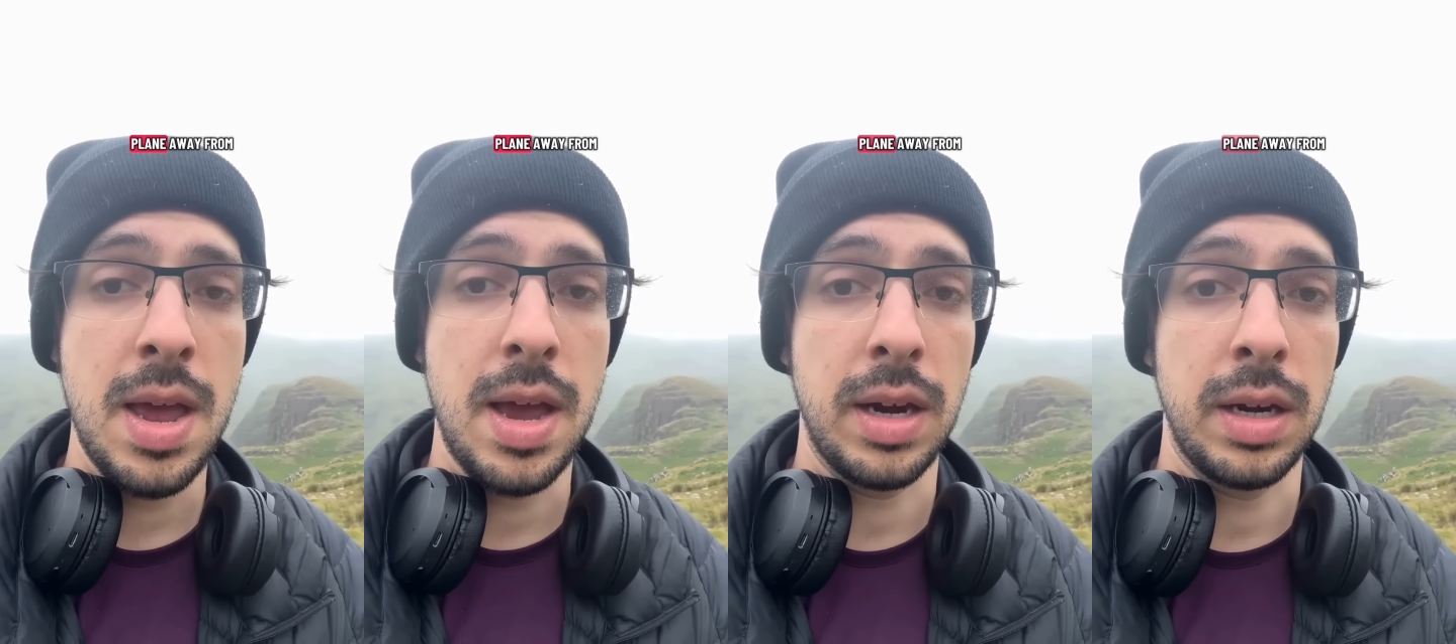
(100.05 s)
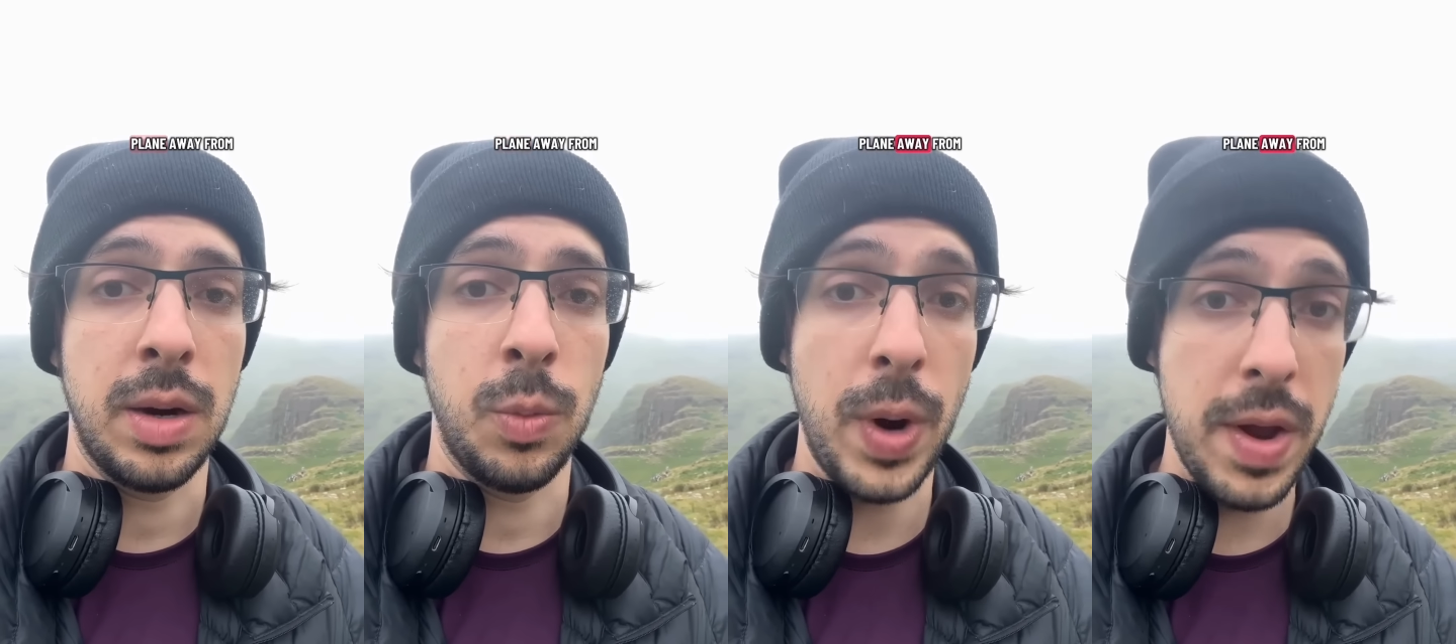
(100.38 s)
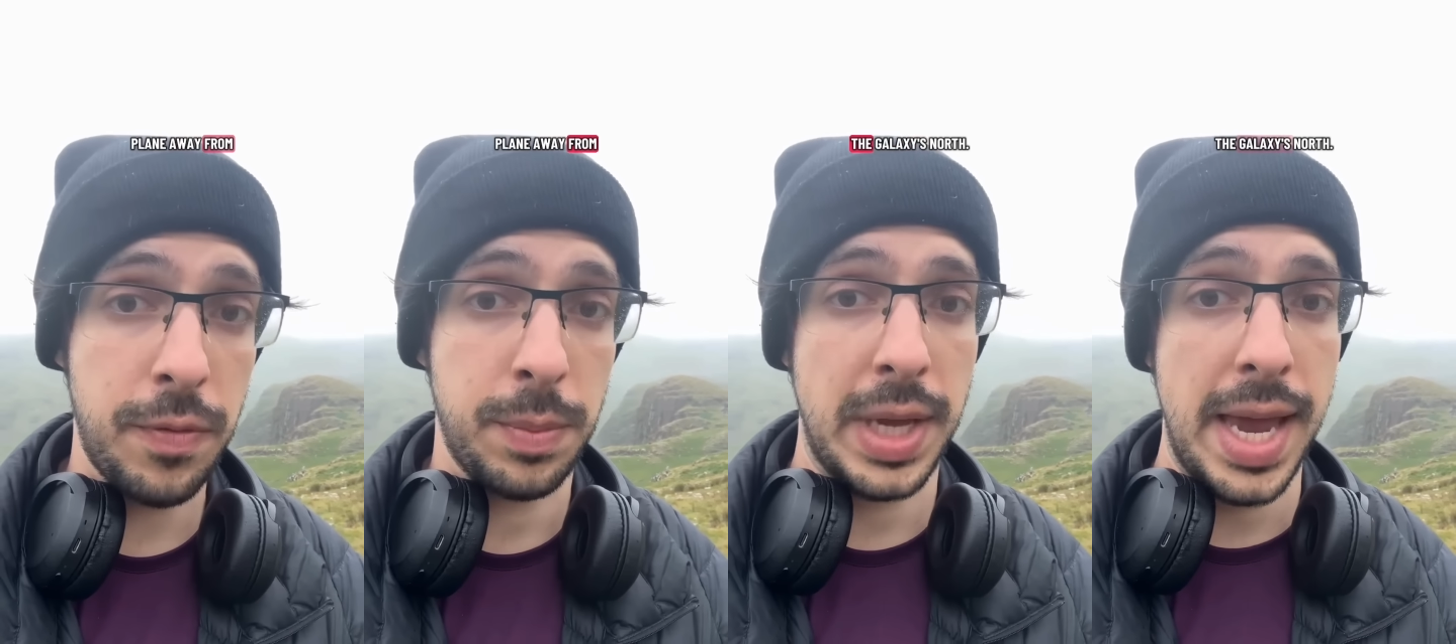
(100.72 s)
and away
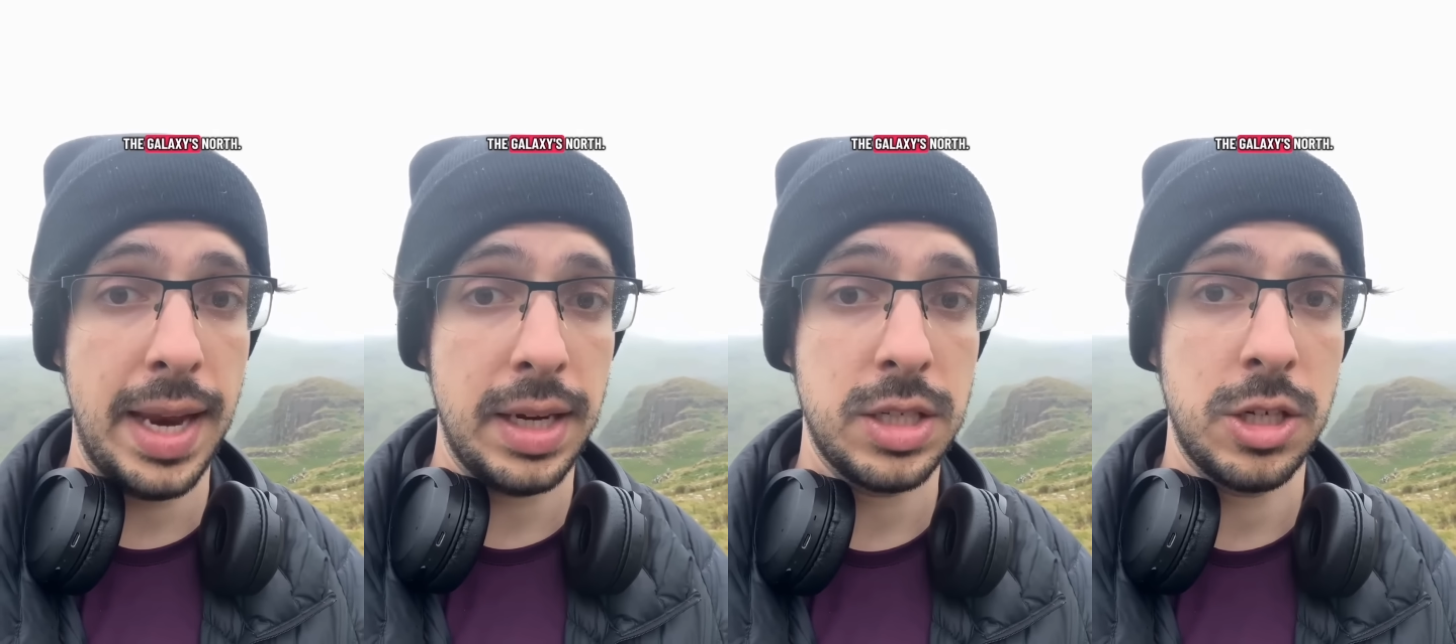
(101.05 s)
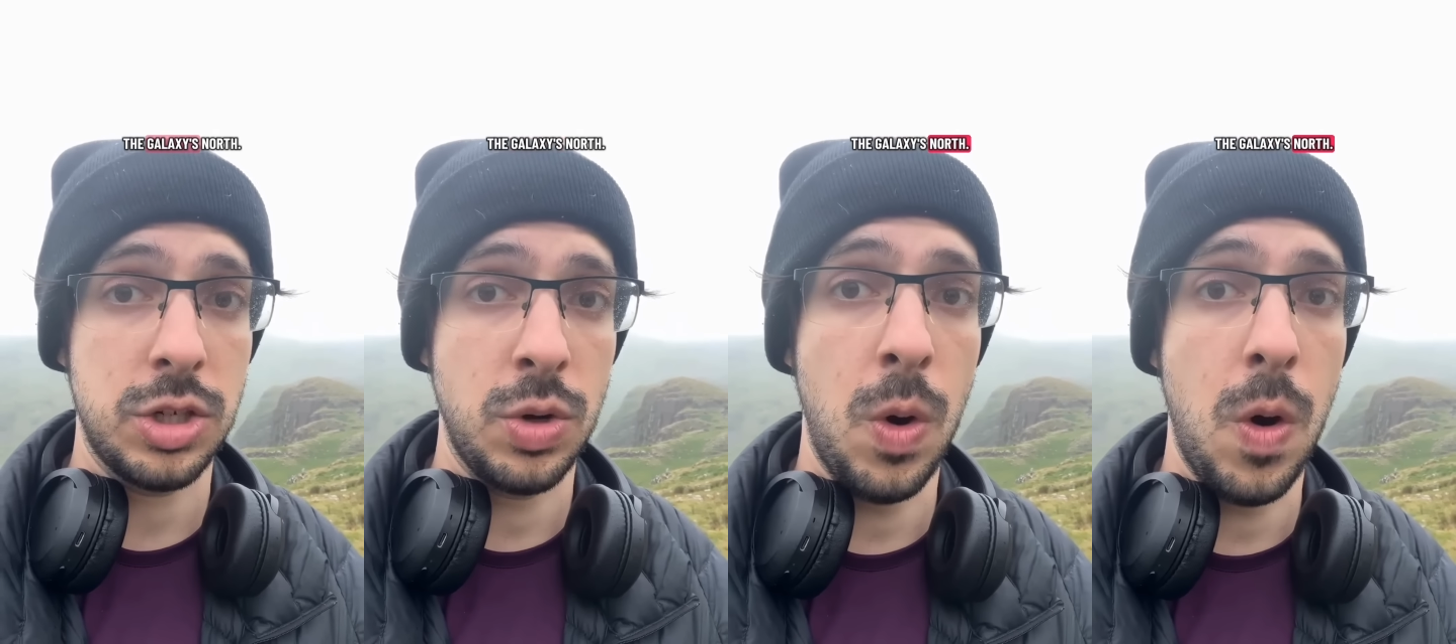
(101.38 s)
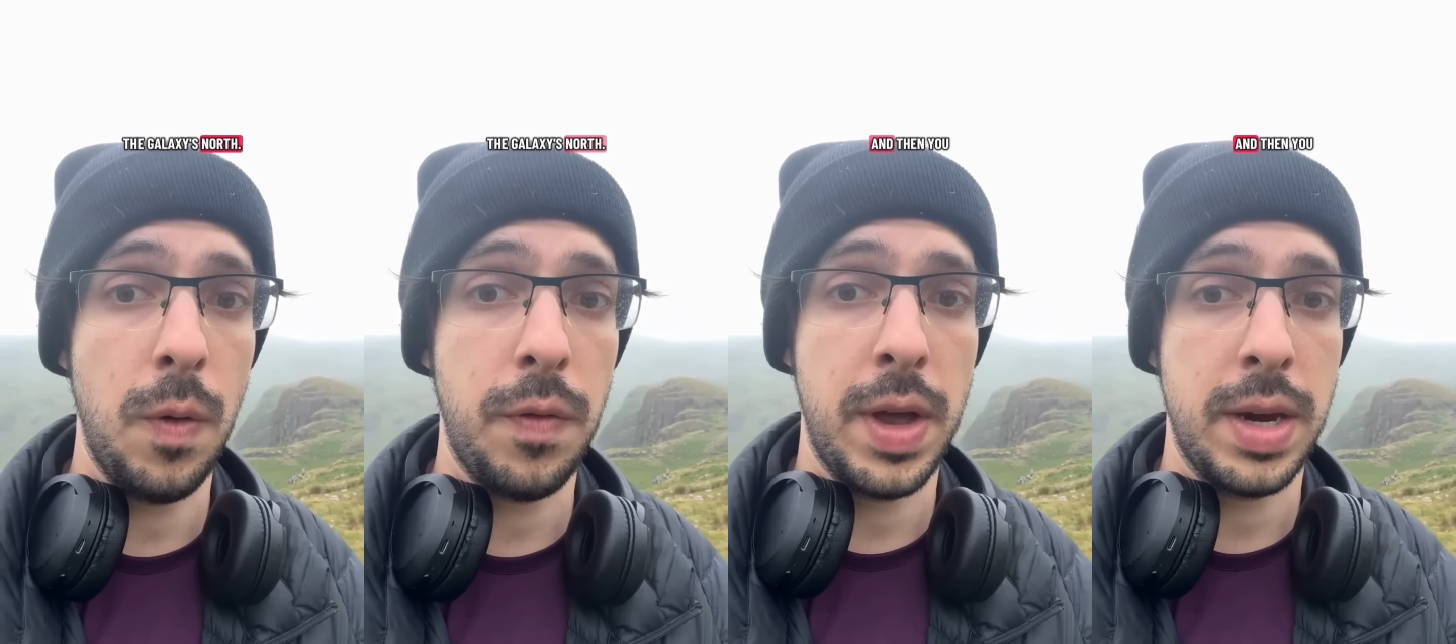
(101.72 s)
from the galaxy is
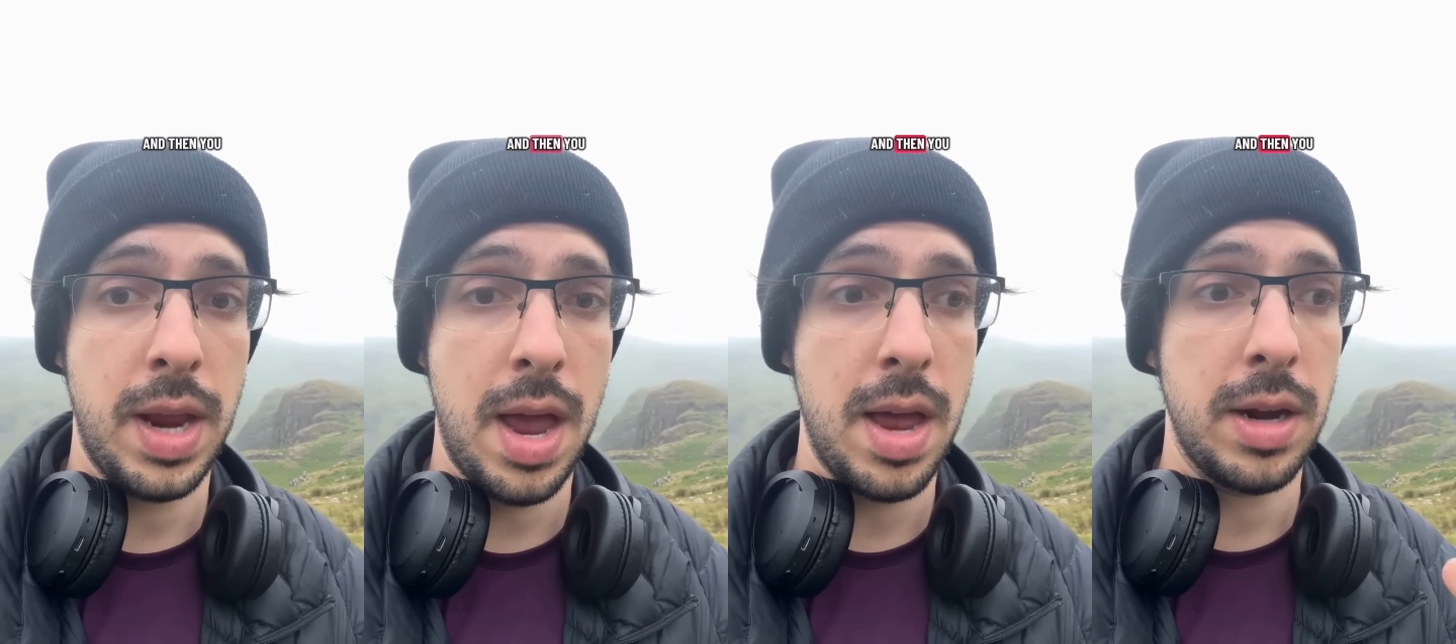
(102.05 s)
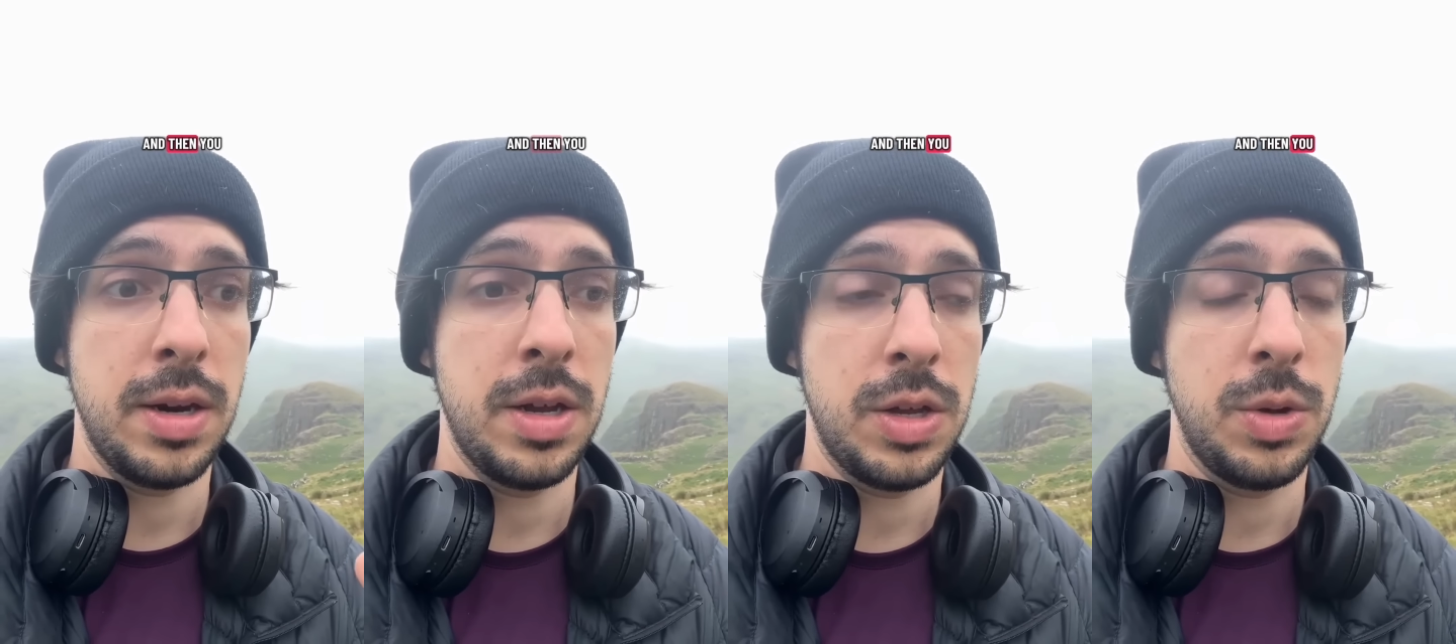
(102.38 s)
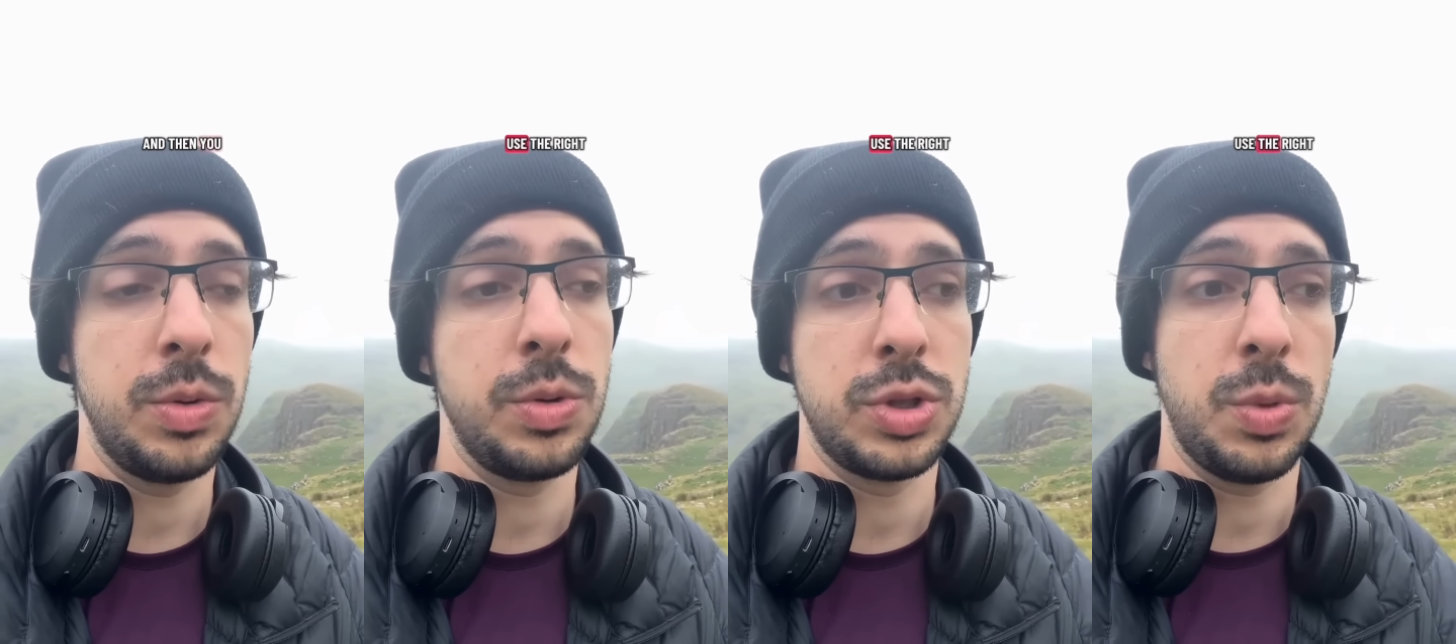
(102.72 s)
north, and then you
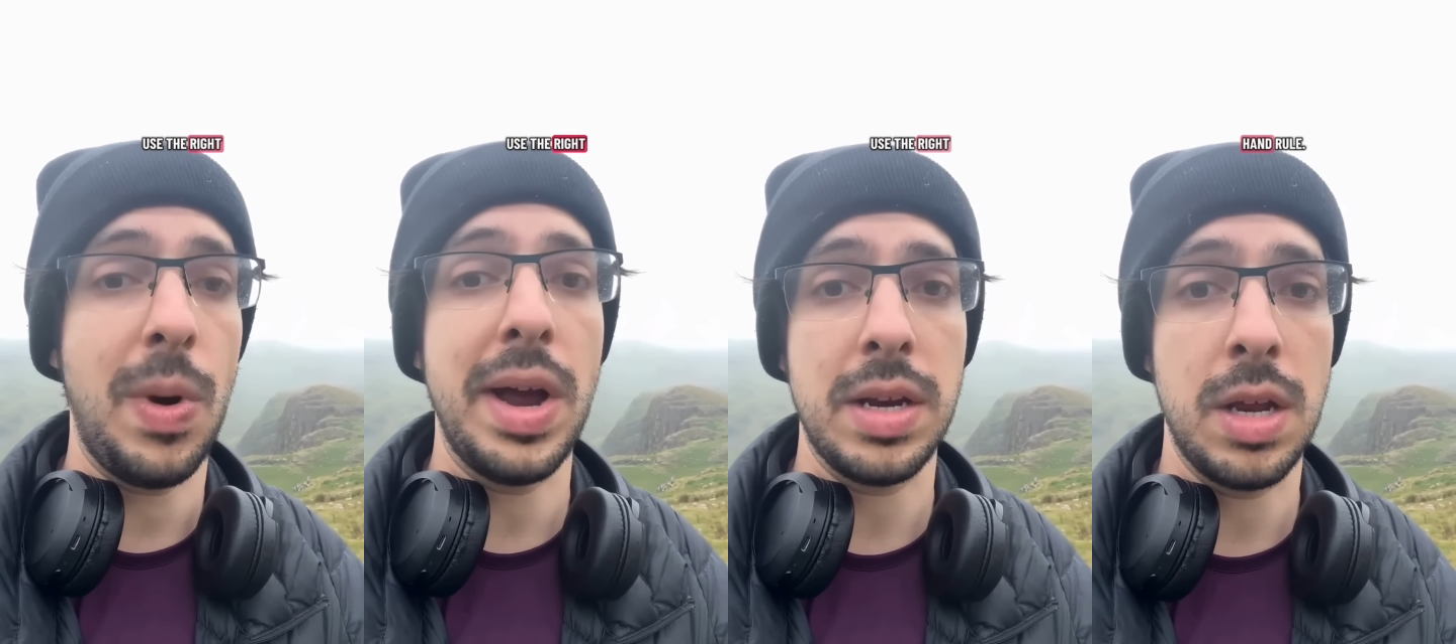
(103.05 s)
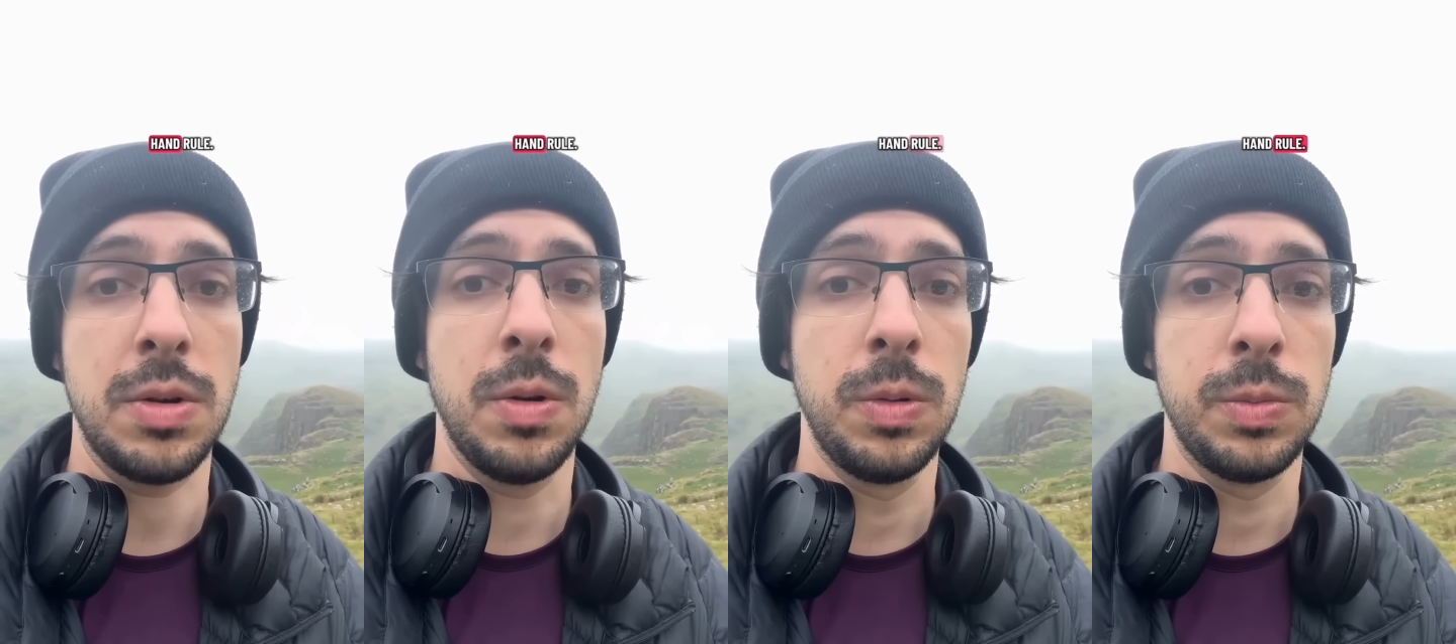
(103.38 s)
use the right-hand